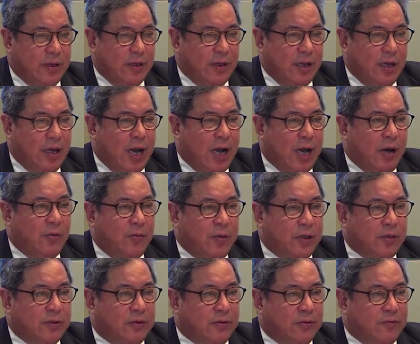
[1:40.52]
how we
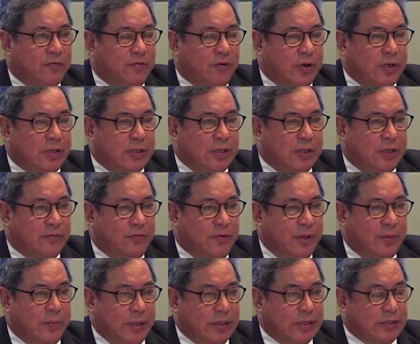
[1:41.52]
can convert the
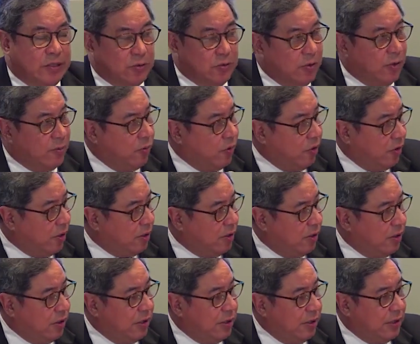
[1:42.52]
Philippines into a more
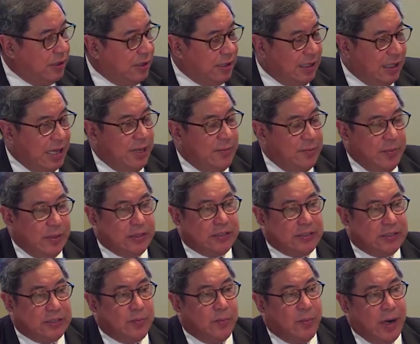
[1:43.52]

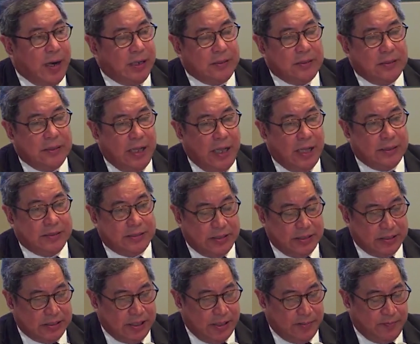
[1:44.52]
climate-smart health
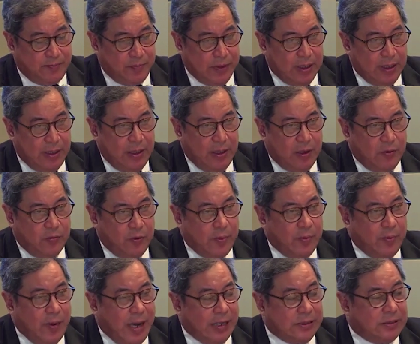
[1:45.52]
system.
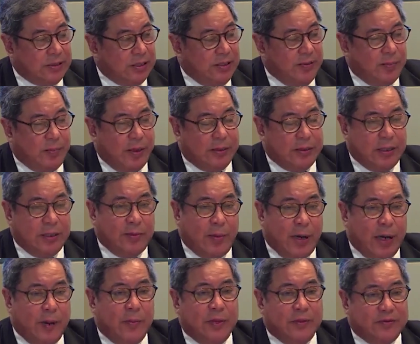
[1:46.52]
We've asked the
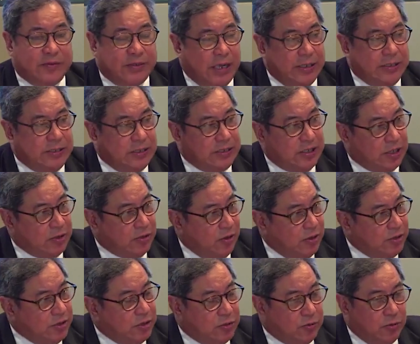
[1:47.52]
Department of Science and
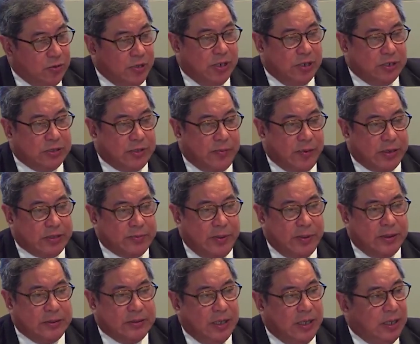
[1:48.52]
Technology, through years of
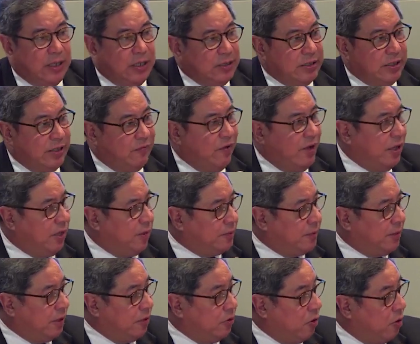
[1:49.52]
experience,
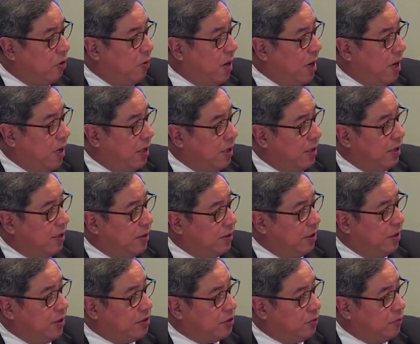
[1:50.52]
developed the NOAA,
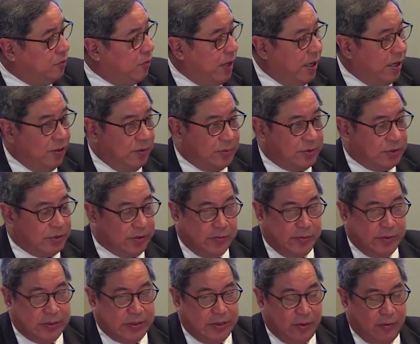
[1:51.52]
Nationwide
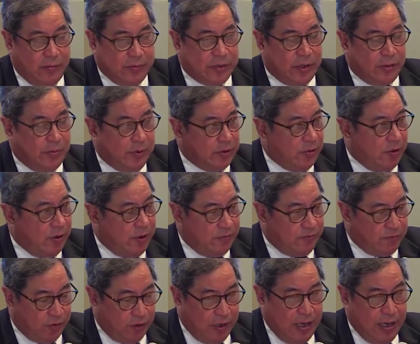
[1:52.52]
Observatory
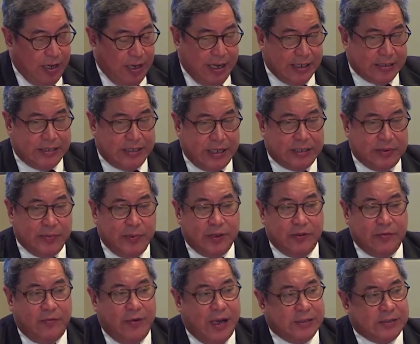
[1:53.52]
for Assessment
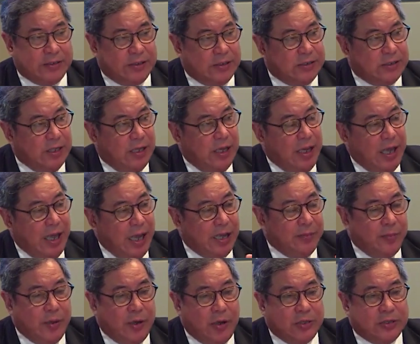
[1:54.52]
of Hazards.
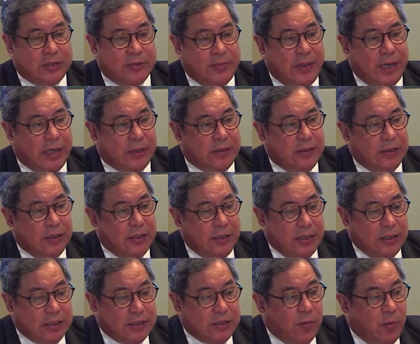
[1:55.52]
And because of that,
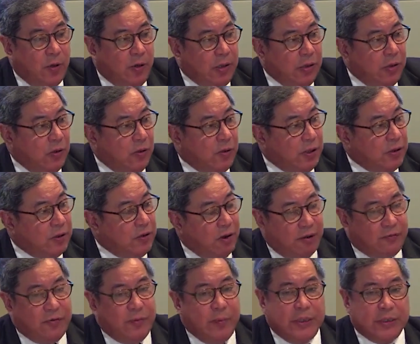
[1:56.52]
small local
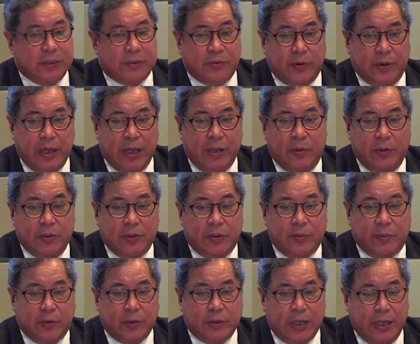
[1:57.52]
governments were able to
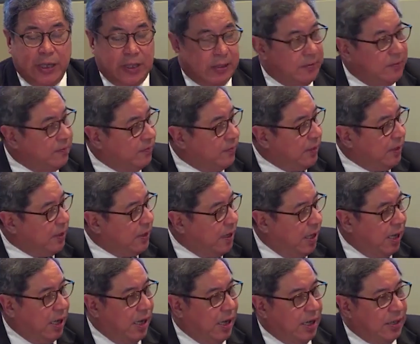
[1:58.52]
put in
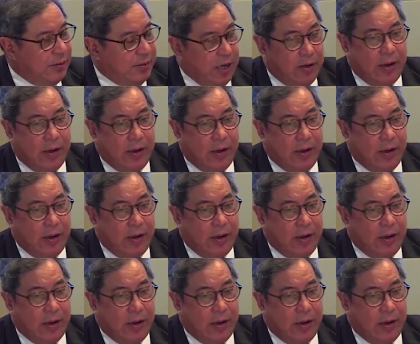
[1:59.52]
their